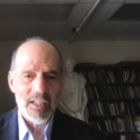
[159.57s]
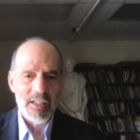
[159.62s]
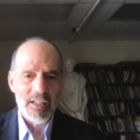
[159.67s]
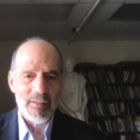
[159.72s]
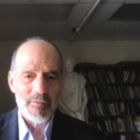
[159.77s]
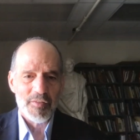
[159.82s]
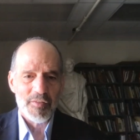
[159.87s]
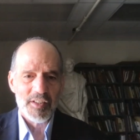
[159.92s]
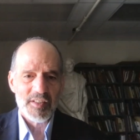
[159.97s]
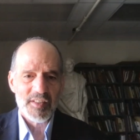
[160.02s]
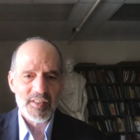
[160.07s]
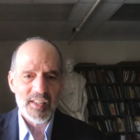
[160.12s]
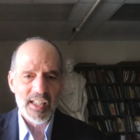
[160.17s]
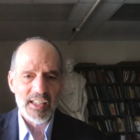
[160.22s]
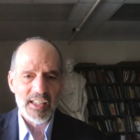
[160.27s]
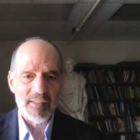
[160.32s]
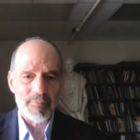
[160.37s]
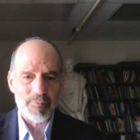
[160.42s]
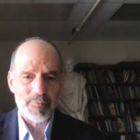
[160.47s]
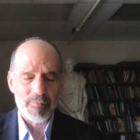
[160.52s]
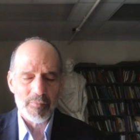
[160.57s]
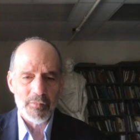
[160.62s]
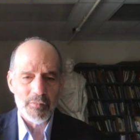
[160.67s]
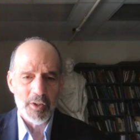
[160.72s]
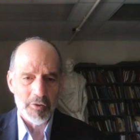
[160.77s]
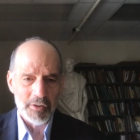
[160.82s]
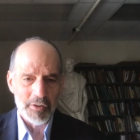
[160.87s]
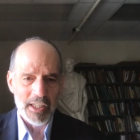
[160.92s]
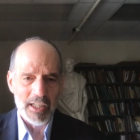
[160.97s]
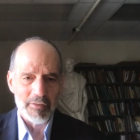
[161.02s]
the Senate,
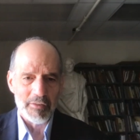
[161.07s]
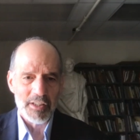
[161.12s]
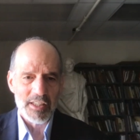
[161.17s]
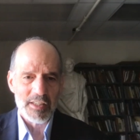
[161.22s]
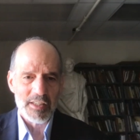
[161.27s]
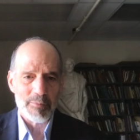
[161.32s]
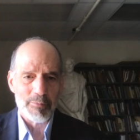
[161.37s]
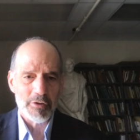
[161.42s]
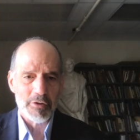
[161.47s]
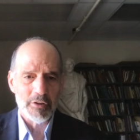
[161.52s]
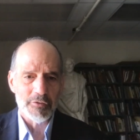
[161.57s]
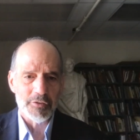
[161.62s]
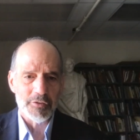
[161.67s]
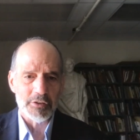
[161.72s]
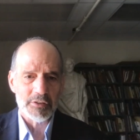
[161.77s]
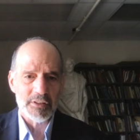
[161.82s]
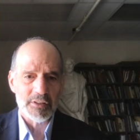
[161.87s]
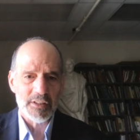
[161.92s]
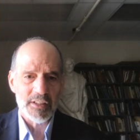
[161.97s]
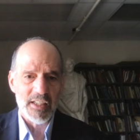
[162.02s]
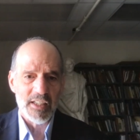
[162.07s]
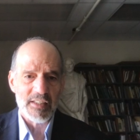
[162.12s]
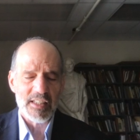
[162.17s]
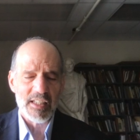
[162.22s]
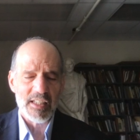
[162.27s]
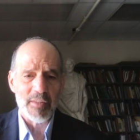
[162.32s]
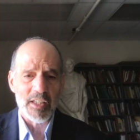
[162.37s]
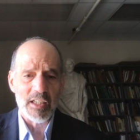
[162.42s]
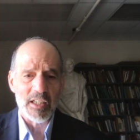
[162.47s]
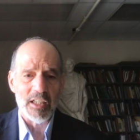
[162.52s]
no doubt with his approval, gives
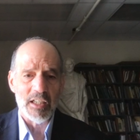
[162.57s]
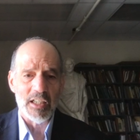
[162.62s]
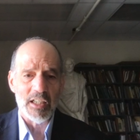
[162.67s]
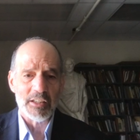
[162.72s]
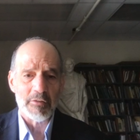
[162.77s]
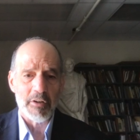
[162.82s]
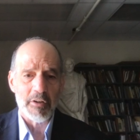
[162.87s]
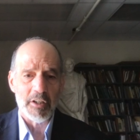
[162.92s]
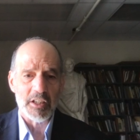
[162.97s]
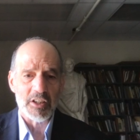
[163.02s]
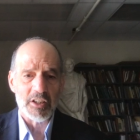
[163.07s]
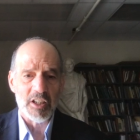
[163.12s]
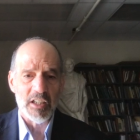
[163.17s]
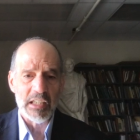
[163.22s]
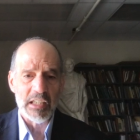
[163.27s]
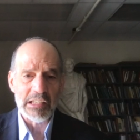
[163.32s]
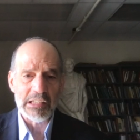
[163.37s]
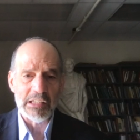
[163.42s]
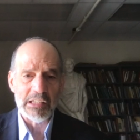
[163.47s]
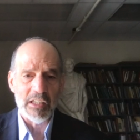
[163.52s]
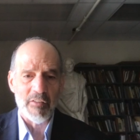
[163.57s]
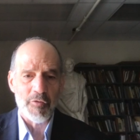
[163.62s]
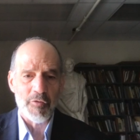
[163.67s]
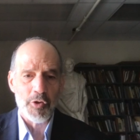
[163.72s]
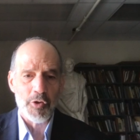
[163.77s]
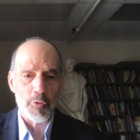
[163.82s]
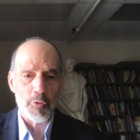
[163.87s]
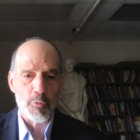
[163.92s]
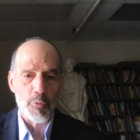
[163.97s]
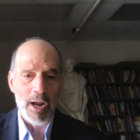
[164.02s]
him the honorary title
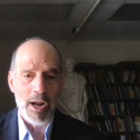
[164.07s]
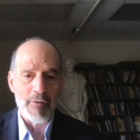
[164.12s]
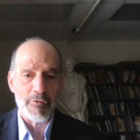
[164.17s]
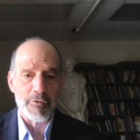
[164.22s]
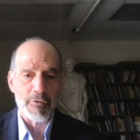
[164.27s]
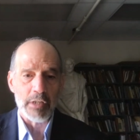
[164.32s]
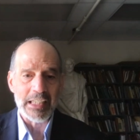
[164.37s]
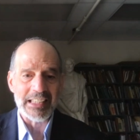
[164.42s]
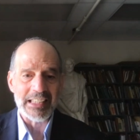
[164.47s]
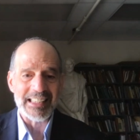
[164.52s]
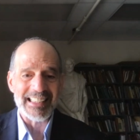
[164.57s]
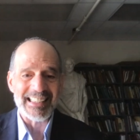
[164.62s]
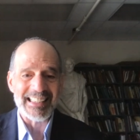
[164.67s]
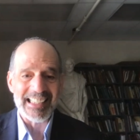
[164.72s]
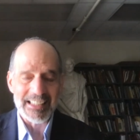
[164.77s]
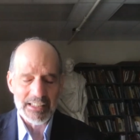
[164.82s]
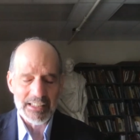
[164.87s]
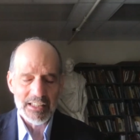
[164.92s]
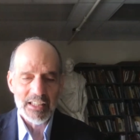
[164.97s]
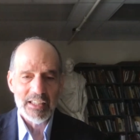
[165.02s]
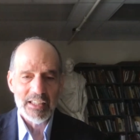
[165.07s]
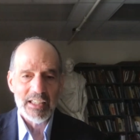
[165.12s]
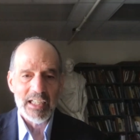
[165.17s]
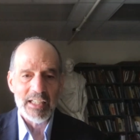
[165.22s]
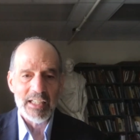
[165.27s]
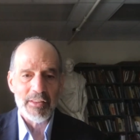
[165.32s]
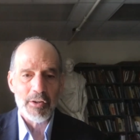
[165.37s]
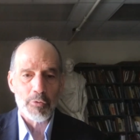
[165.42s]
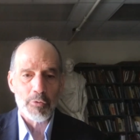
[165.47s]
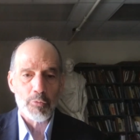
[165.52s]
of the Reverend.
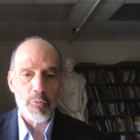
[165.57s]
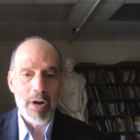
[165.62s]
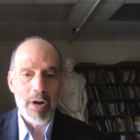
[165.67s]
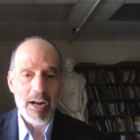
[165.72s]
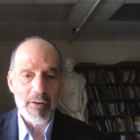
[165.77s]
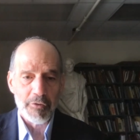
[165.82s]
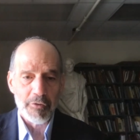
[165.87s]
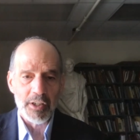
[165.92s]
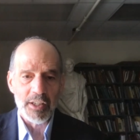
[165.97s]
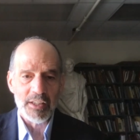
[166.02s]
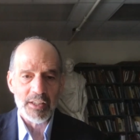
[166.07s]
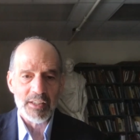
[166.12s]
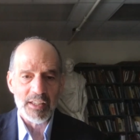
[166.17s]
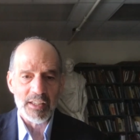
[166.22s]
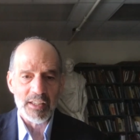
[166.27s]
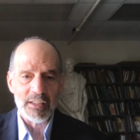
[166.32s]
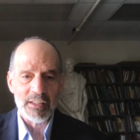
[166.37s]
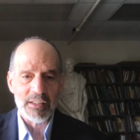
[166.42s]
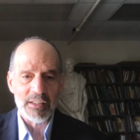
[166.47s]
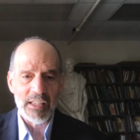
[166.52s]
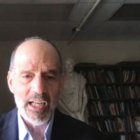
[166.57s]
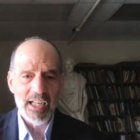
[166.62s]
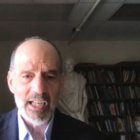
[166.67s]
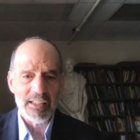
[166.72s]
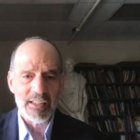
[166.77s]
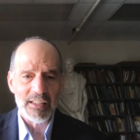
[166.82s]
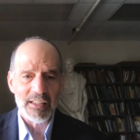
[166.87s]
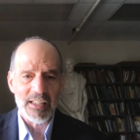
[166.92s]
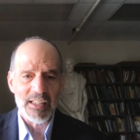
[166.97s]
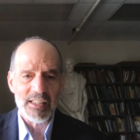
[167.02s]
And the Reverend in
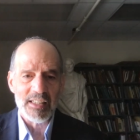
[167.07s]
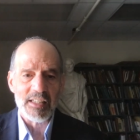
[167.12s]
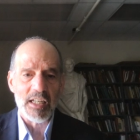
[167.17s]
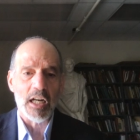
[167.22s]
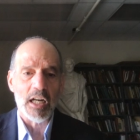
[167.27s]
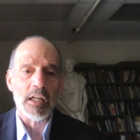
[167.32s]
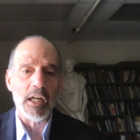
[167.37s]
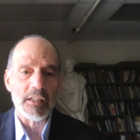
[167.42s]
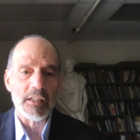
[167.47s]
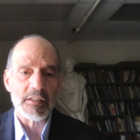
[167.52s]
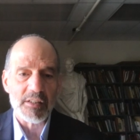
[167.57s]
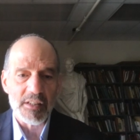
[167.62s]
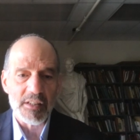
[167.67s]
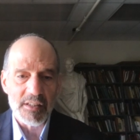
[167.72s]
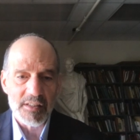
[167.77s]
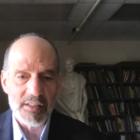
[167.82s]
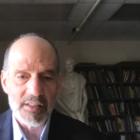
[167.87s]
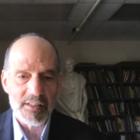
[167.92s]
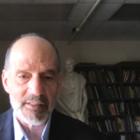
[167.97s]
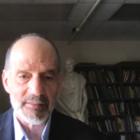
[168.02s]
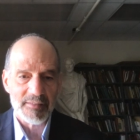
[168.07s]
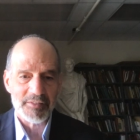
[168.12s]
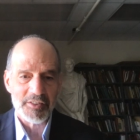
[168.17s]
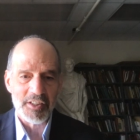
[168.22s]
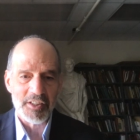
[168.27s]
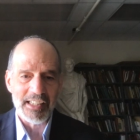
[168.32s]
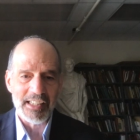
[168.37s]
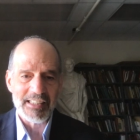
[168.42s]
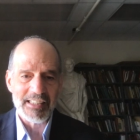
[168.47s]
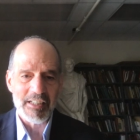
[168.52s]
Latin is Augustus.
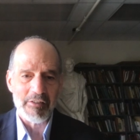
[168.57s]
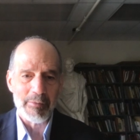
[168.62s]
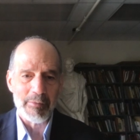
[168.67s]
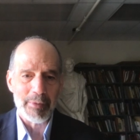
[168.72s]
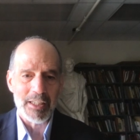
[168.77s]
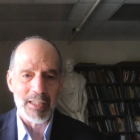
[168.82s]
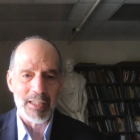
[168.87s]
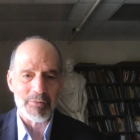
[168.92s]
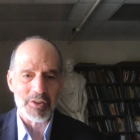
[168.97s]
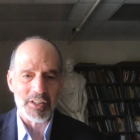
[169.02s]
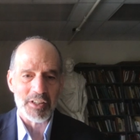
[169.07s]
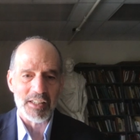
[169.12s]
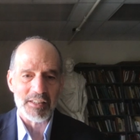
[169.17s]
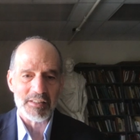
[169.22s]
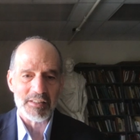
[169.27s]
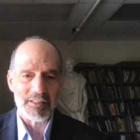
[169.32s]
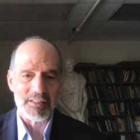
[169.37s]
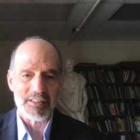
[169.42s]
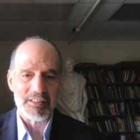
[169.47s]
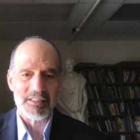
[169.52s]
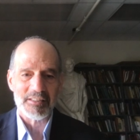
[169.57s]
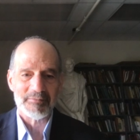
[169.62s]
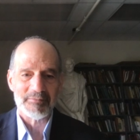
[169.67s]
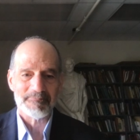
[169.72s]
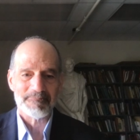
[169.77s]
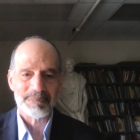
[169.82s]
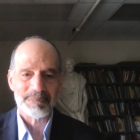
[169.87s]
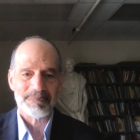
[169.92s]
So that's how he becomes Augustus.